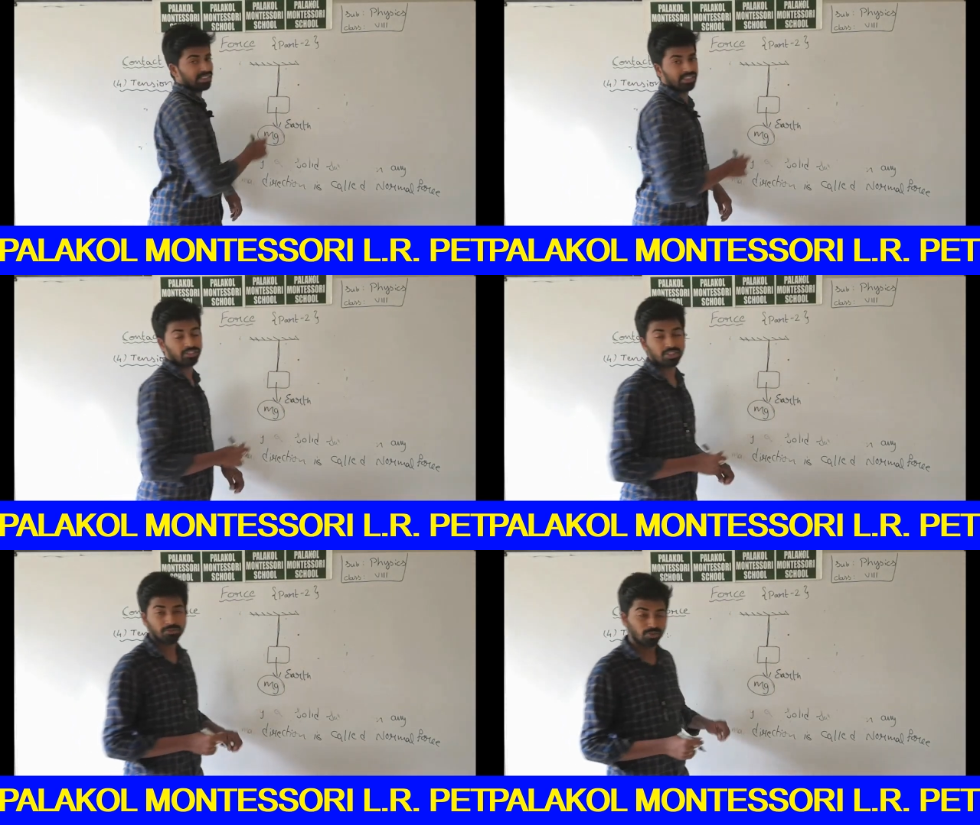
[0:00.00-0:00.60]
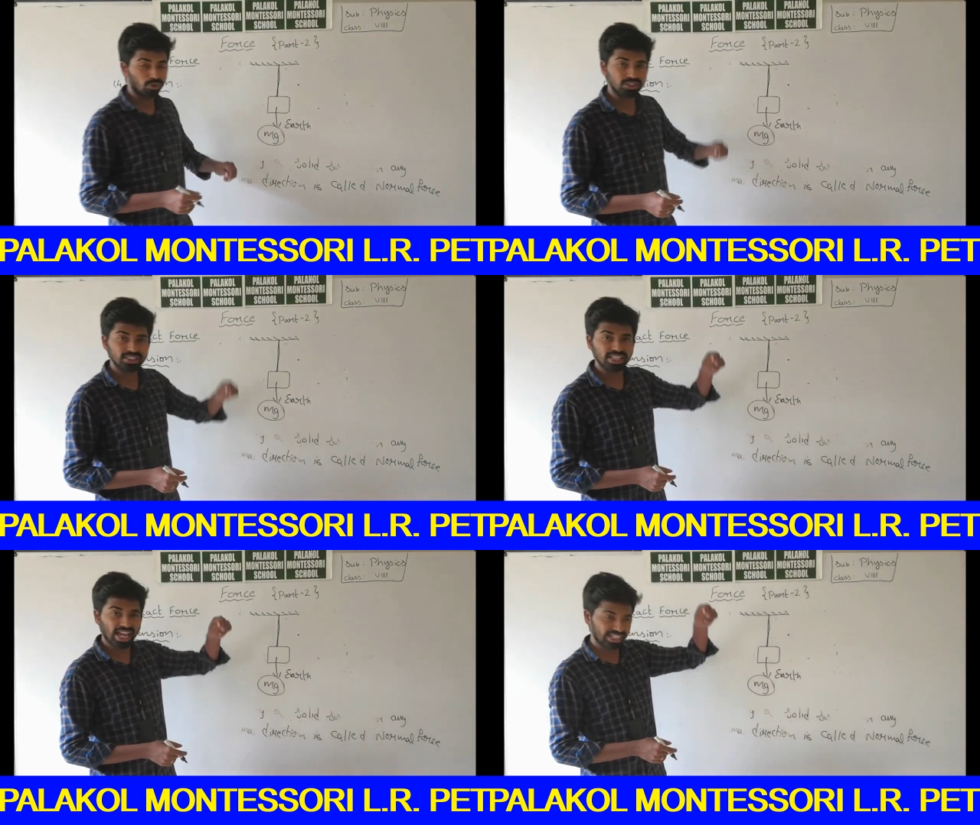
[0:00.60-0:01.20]
Some force is
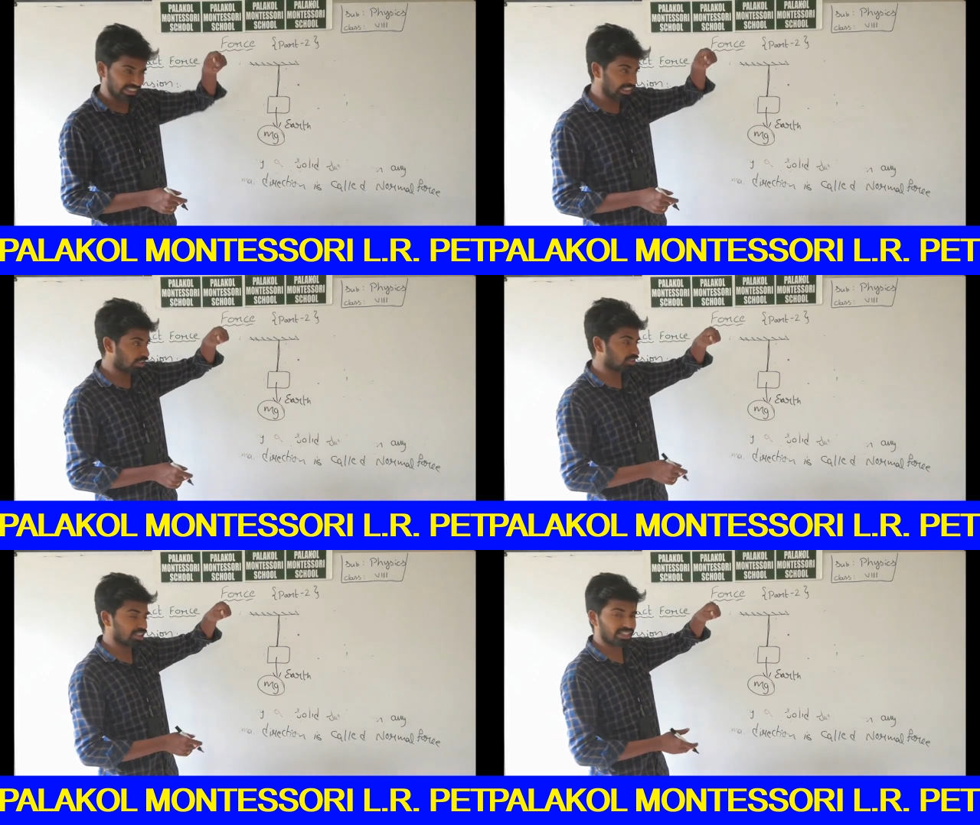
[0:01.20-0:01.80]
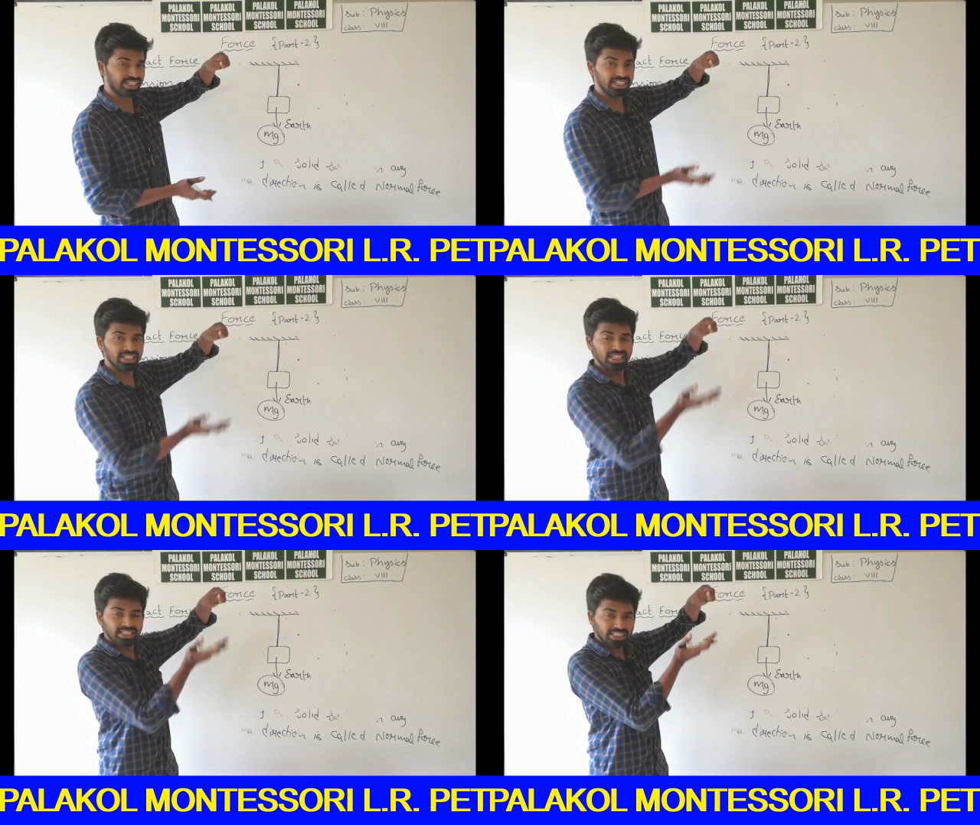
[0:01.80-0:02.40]
acting along the thread
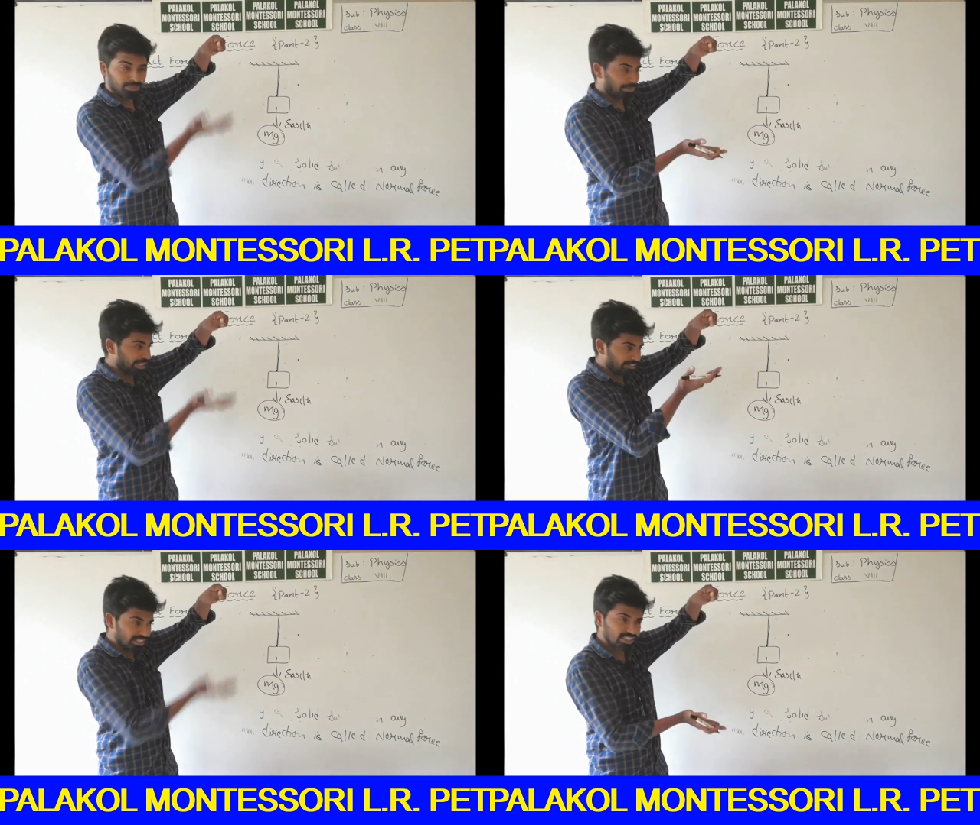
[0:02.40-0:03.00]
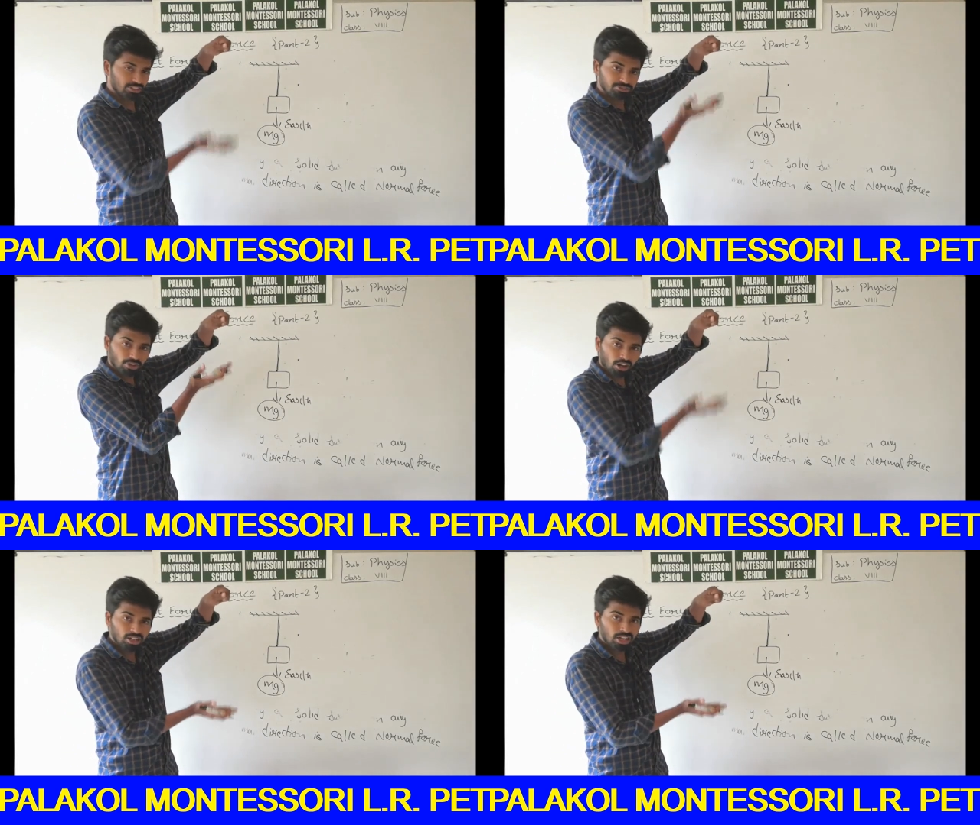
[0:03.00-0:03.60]
that prevents the
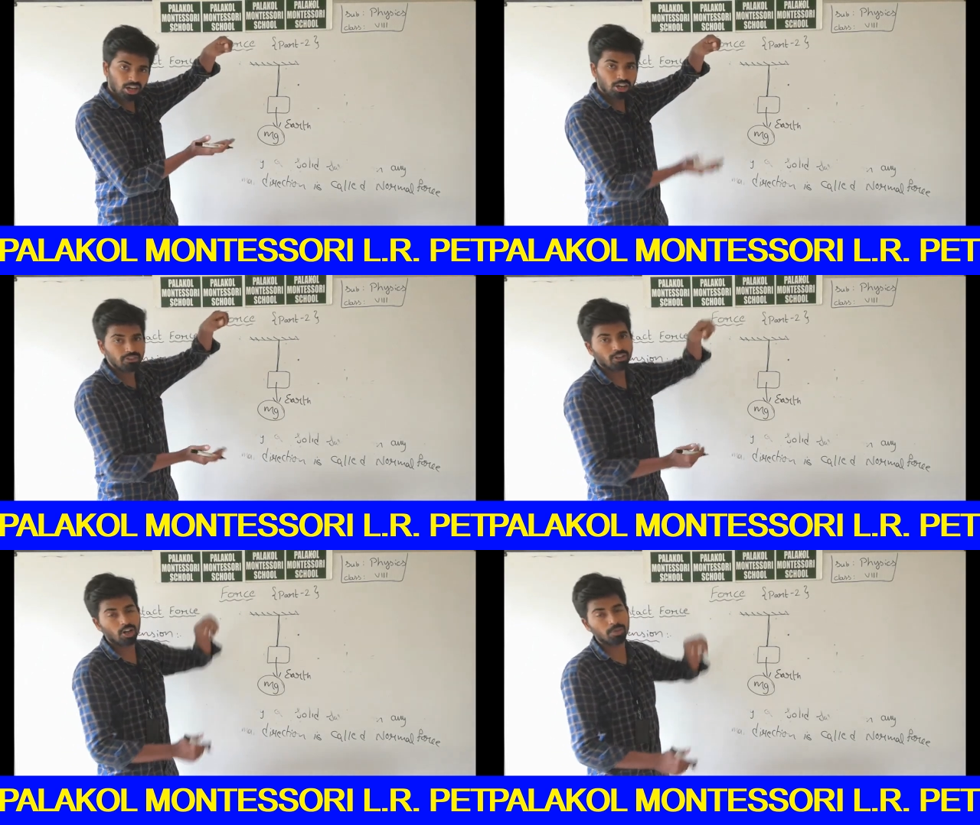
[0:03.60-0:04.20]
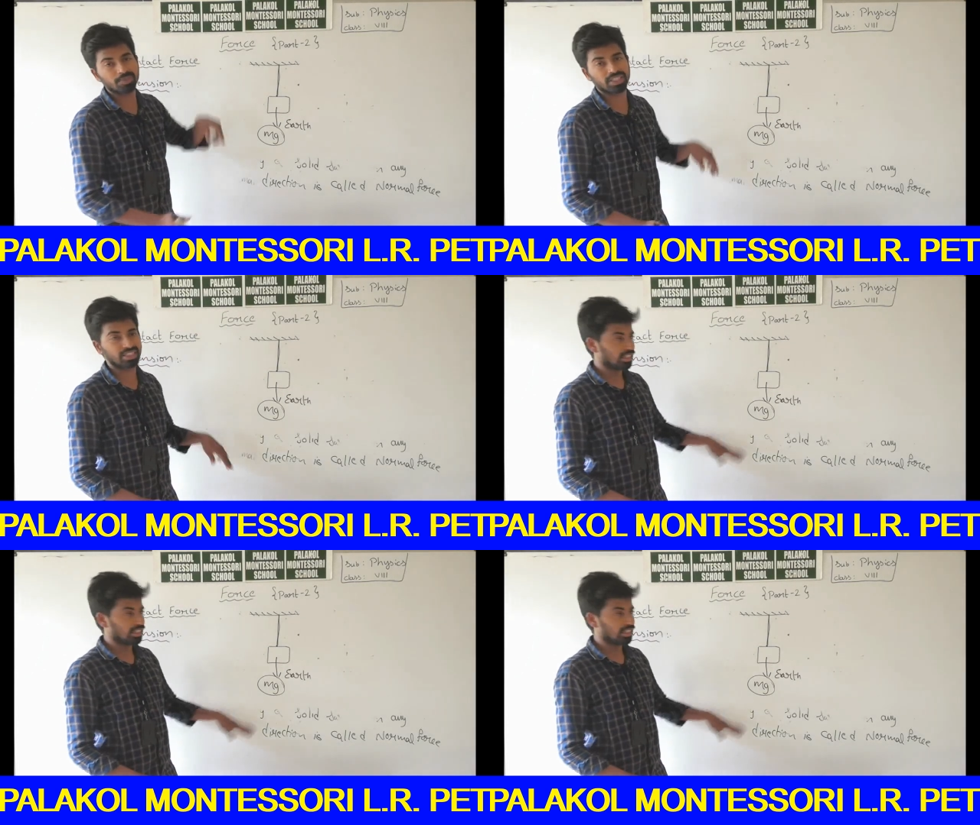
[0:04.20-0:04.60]
fall of object.